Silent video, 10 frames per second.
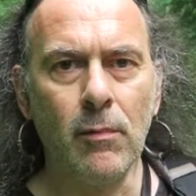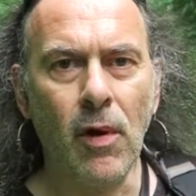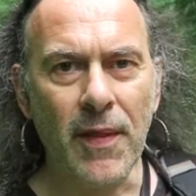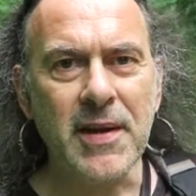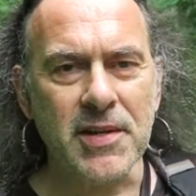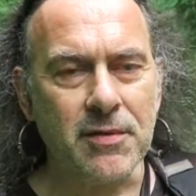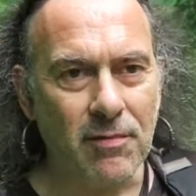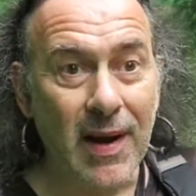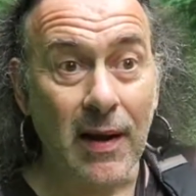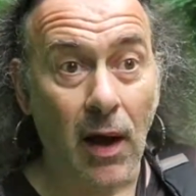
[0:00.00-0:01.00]
what they
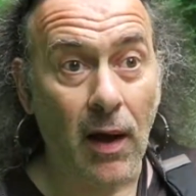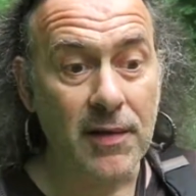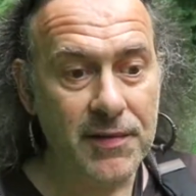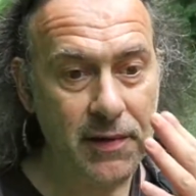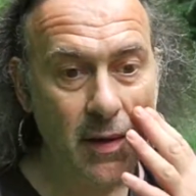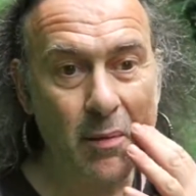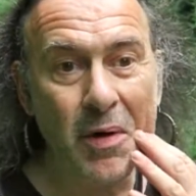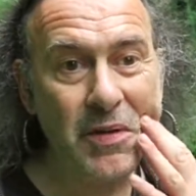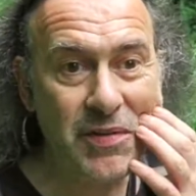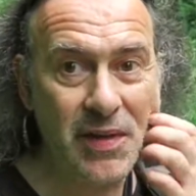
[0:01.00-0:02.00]
didn't realise
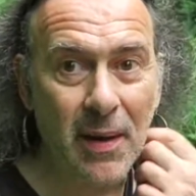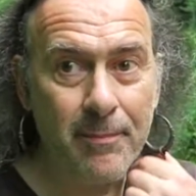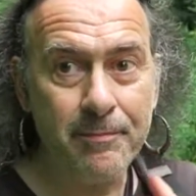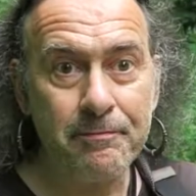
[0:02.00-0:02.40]
was, or